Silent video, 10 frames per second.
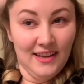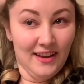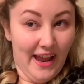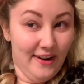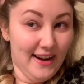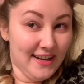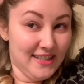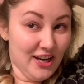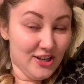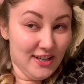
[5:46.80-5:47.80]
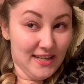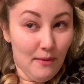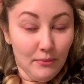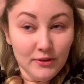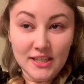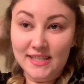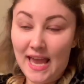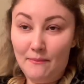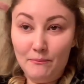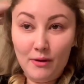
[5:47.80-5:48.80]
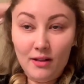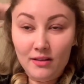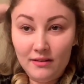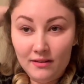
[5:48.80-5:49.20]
Okay, our next section, temple to temple.